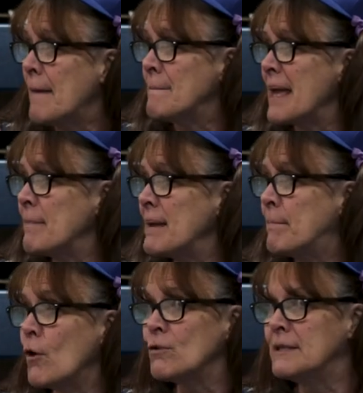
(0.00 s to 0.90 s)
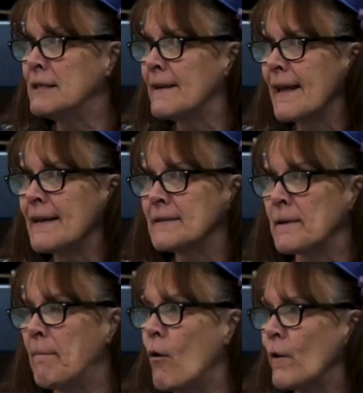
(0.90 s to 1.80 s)
Maybe Bodine has
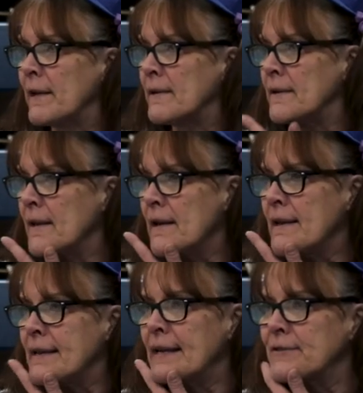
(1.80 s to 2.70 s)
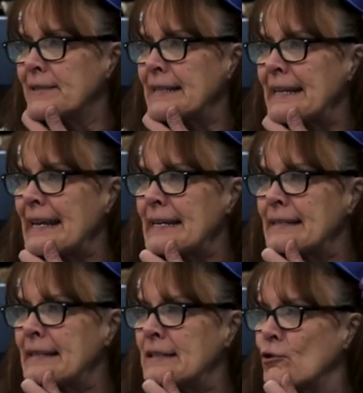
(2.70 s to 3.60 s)
a point. Kelsey Ann
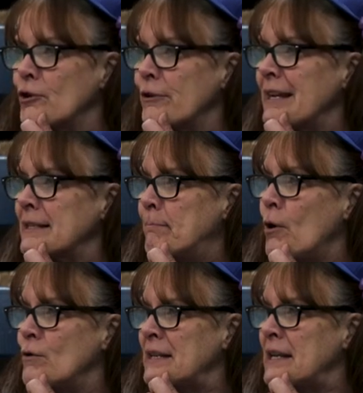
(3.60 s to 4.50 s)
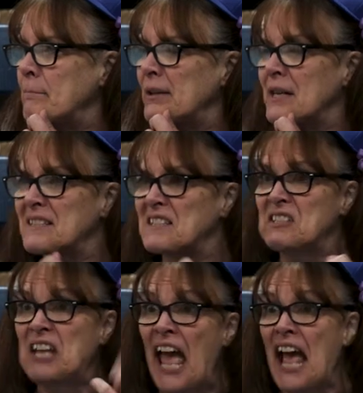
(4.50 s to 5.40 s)
is as ornery as Bodine plus plus
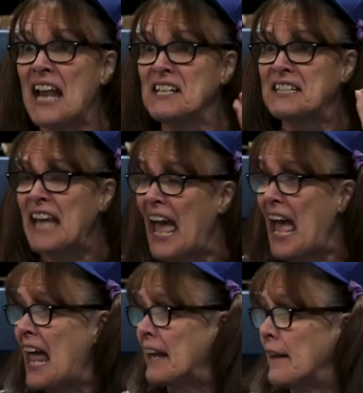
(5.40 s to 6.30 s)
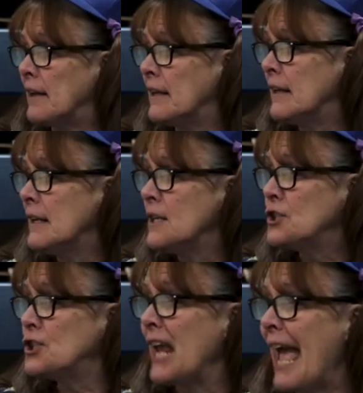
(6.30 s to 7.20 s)
ten ten.
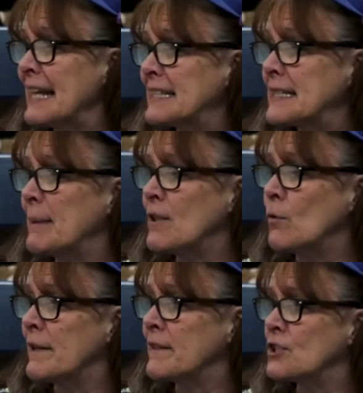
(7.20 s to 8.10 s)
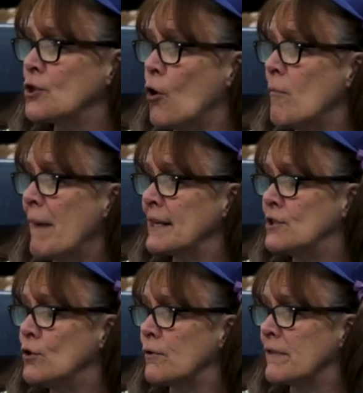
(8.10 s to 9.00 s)
She has to be the one that stole my
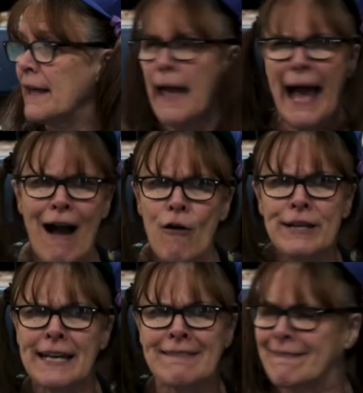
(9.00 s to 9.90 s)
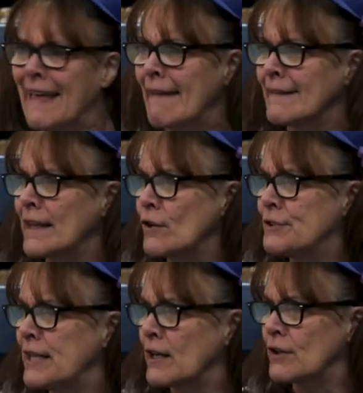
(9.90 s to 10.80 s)
tooth. I'll get that little
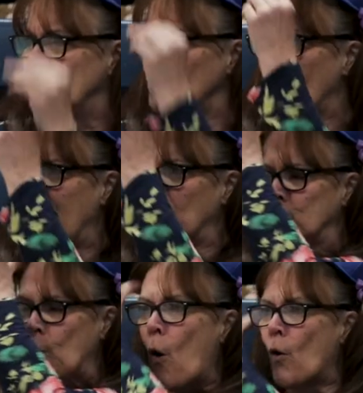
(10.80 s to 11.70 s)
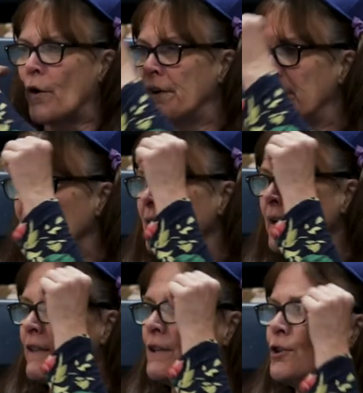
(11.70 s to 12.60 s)
diddle do, I roared.
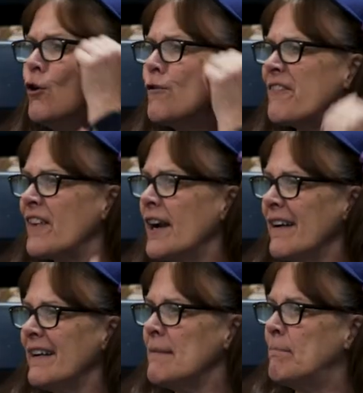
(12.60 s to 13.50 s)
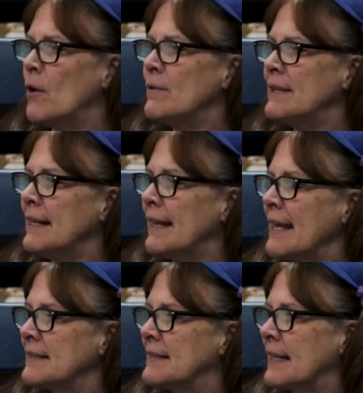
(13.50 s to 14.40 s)
The tooth fairy, Bodine
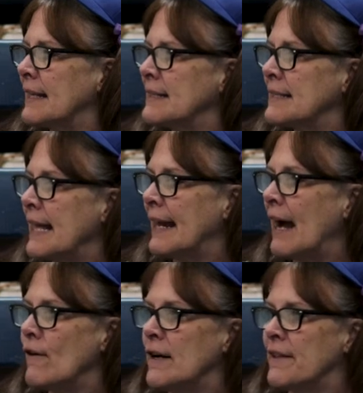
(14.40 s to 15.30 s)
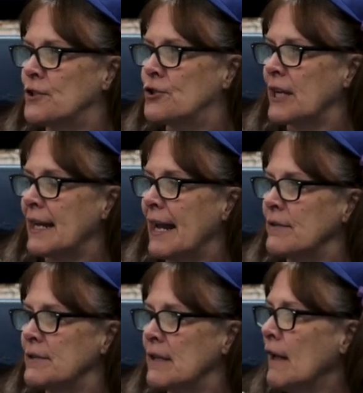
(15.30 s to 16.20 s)
ass sticking his head out of the chicken
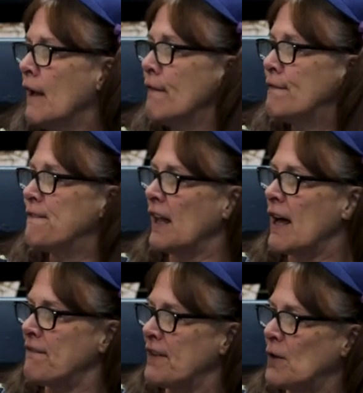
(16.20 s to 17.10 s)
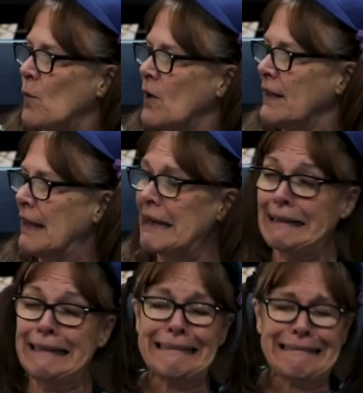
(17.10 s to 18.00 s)
house, fluff in one
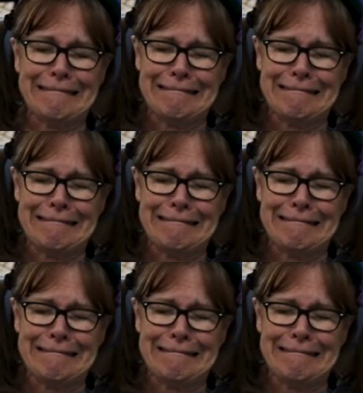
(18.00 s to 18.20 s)
hand,